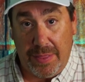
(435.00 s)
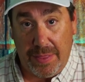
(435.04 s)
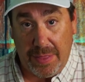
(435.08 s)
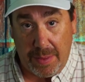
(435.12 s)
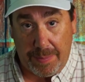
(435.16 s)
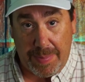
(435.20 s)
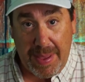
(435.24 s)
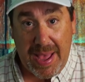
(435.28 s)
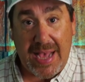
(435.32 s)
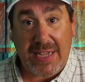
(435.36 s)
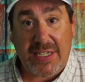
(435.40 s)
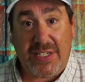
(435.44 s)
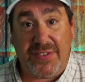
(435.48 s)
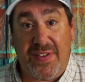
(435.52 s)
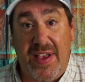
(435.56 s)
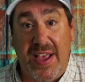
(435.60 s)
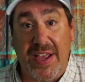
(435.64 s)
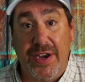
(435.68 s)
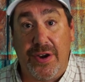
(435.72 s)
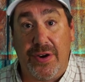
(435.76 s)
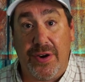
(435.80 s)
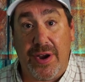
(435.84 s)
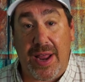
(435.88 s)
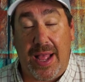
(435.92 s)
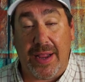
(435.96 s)

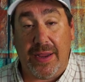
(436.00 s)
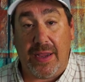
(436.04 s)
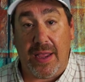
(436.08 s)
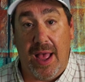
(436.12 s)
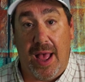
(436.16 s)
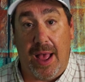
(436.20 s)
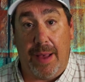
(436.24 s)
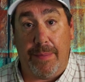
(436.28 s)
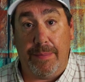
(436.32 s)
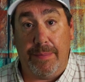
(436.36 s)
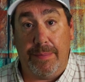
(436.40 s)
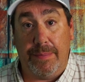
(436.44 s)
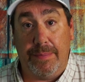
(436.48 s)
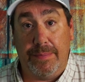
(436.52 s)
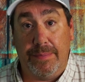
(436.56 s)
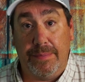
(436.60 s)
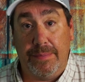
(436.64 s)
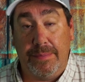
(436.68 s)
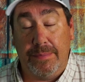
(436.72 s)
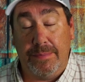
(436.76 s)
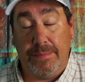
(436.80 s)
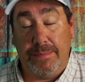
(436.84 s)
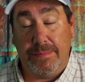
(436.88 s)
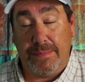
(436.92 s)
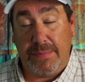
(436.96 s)
Thebassfinder.com.
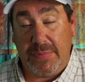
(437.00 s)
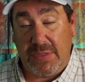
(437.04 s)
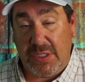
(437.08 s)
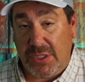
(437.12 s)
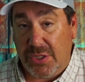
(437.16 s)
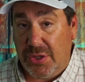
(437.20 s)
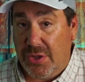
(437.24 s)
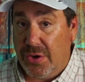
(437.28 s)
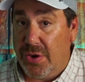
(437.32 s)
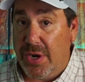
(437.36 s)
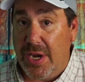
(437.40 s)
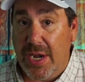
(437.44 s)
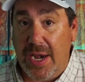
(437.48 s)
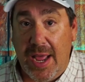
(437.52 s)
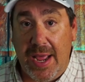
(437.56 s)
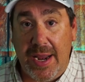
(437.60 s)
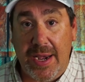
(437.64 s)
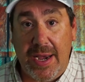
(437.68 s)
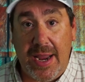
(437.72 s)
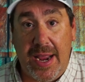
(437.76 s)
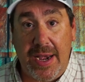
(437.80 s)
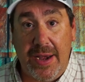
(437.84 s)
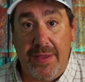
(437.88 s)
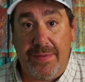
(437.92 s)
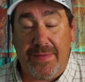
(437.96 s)
It's
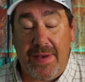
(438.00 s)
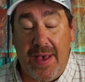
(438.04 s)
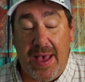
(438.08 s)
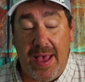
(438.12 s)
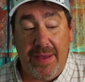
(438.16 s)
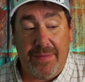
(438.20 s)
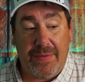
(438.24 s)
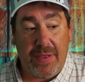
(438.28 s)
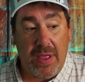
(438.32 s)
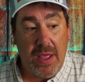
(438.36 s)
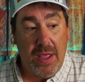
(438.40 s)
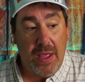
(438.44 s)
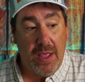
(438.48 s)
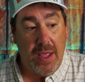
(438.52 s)
$39.95.